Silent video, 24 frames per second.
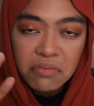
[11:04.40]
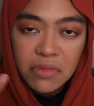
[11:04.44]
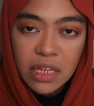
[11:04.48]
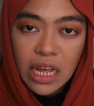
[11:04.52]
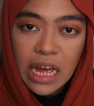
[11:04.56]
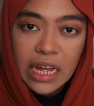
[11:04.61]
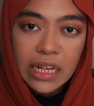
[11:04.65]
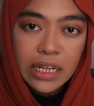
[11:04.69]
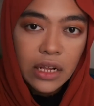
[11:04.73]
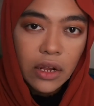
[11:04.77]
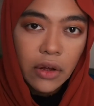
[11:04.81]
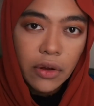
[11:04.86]

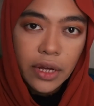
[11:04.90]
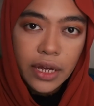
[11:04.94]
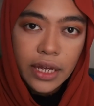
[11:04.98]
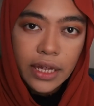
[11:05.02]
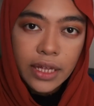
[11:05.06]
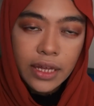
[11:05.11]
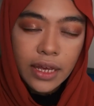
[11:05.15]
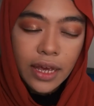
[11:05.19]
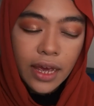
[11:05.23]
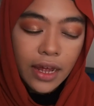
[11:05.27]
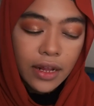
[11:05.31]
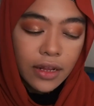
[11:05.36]
as long
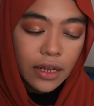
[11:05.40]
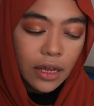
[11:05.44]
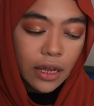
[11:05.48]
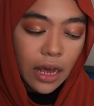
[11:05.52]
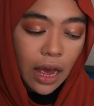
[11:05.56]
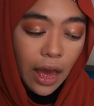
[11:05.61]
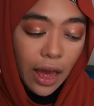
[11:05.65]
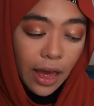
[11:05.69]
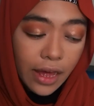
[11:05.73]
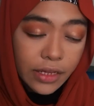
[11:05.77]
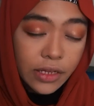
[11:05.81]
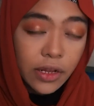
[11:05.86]

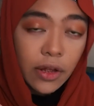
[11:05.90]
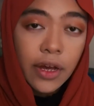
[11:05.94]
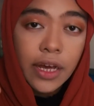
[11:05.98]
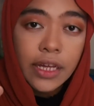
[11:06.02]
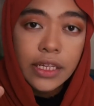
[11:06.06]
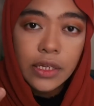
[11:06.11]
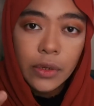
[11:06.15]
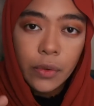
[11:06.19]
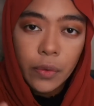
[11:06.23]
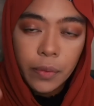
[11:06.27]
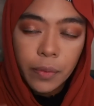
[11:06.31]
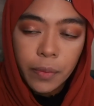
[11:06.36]

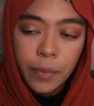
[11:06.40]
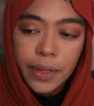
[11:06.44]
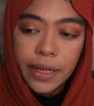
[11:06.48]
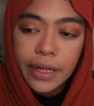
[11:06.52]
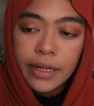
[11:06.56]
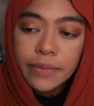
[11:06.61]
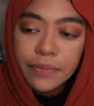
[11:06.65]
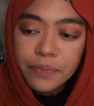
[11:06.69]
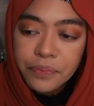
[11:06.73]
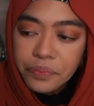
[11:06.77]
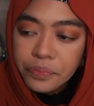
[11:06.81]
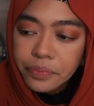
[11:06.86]
as it will be,
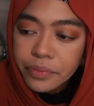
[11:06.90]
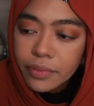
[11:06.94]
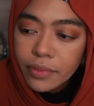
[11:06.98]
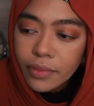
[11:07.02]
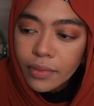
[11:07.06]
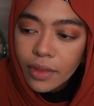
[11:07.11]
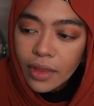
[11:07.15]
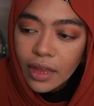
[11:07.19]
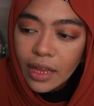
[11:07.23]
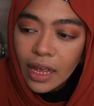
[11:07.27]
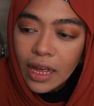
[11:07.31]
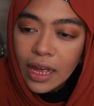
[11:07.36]

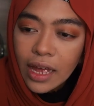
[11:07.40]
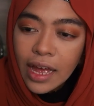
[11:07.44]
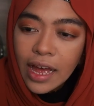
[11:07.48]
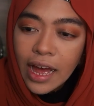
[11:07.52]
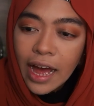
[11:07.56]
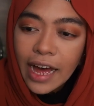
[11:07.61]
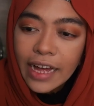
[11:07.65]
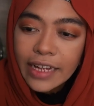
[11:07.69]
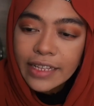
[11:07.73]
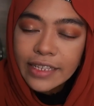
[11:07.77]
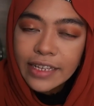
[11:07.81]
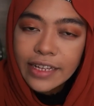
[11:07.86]

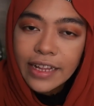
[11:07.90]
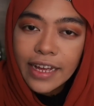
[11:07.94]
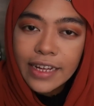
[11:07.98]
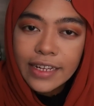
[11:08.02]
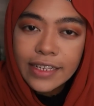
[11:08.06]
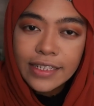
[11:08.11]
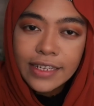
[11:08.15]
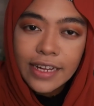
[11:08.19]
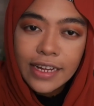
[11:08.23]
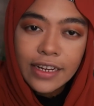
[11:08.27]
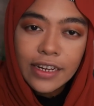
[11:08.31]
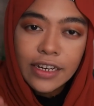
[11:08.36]
until I
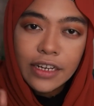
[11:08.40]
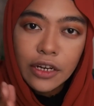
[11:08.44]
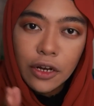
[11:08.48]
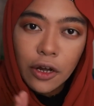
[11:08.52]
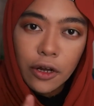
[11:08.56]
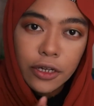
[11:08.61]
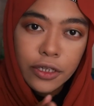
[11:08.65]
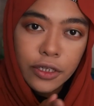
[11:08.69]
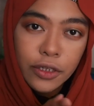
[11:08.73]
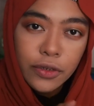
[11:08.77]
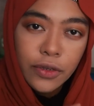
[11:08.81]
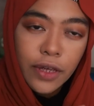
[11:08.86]
decided
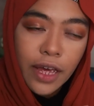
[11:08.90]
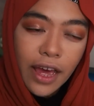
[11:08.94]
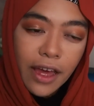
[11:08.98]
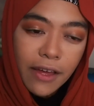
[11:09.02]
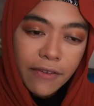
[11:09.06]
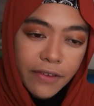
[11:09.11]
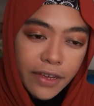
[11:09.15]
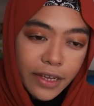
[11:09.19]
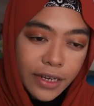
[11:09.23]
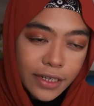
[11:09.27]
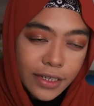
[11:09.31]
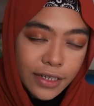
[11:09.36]
not to
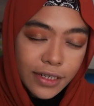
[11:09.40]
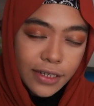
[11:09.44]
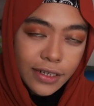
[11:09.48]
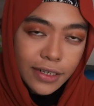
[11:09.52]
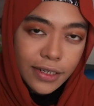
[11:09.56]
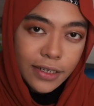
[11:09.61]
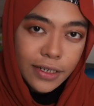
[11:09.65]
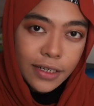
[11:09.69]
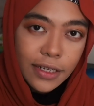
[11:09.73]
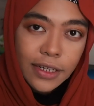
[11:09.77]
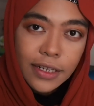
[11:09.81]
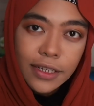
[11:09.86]
have it.
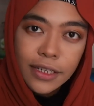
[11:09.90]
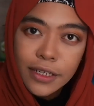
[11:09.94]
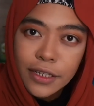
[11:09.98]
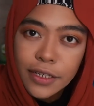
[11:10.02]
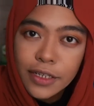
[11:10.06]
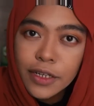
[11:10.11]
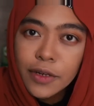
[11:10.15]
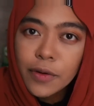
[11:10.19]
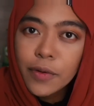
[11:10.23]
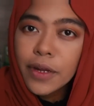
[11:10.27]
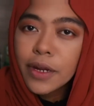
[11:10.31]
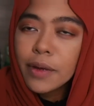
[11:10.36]
You
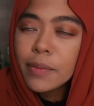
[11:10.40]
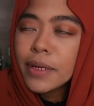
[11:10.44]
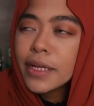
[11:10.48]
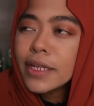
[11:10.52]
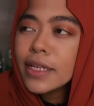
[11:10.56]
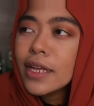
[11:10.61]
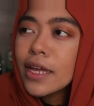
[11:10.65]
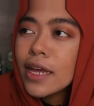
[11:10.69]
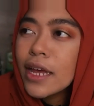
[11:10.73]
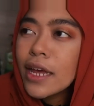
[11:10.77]
know what I mean?